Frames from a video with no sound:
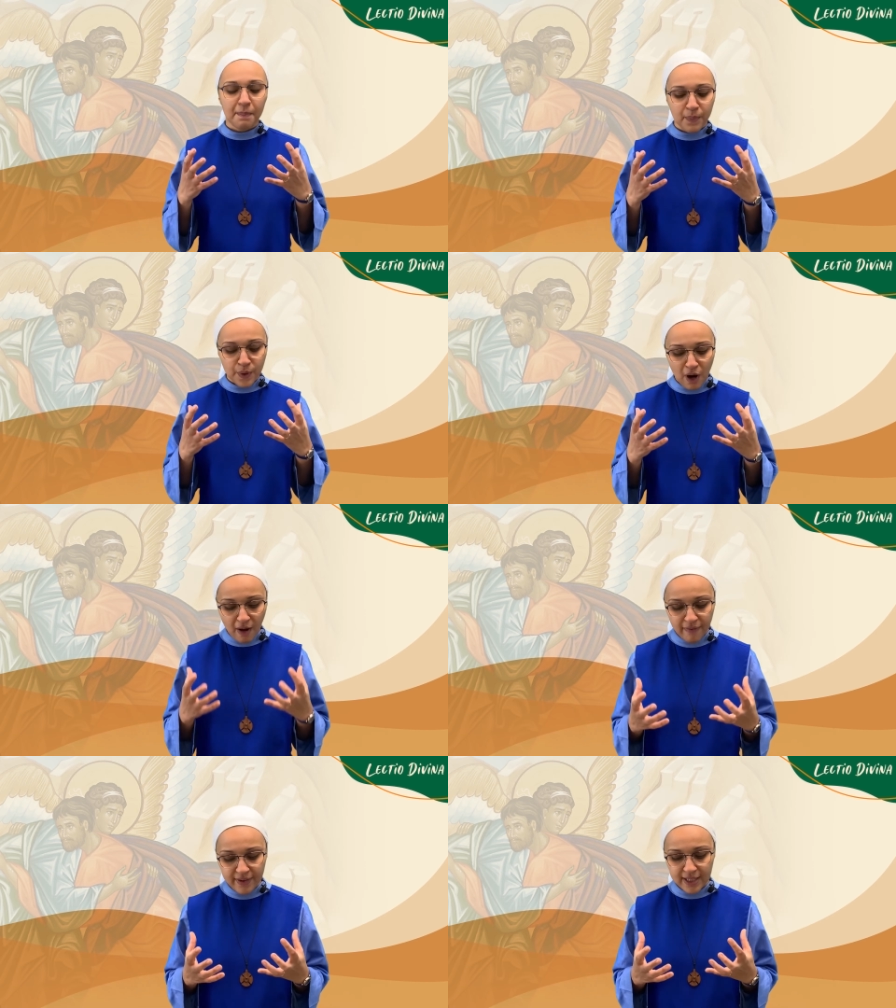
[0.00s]

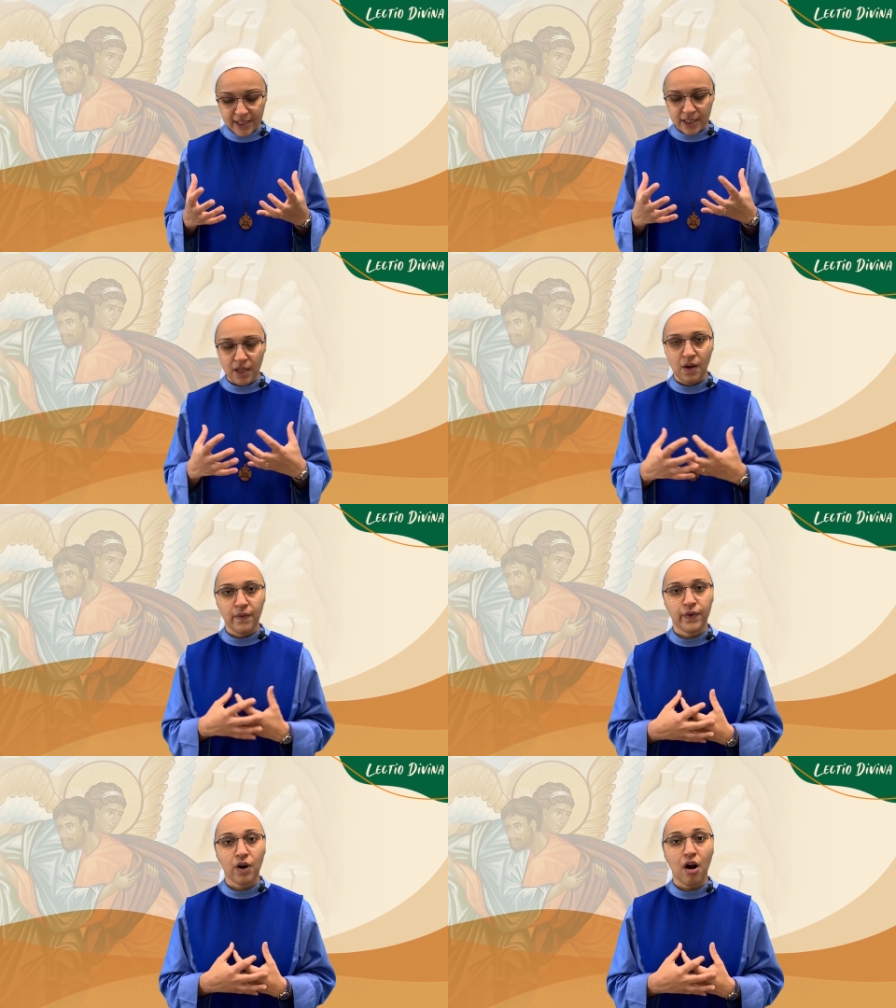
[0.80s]
prophets
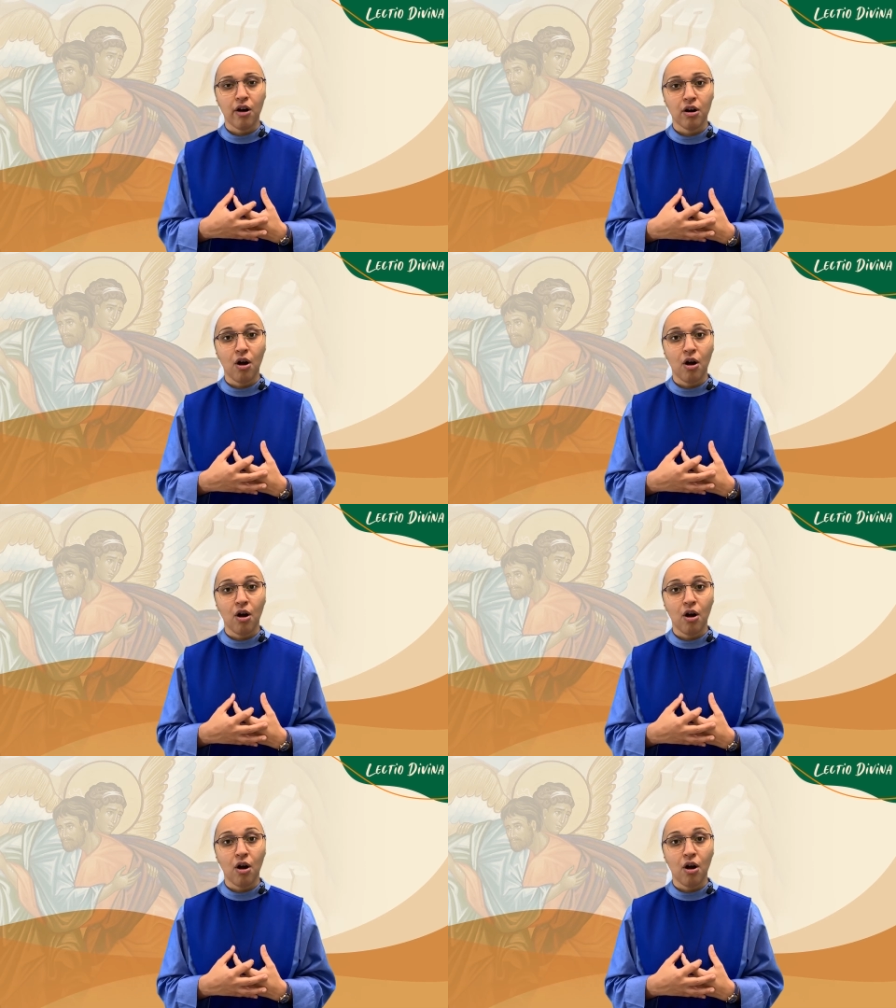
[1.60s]
for our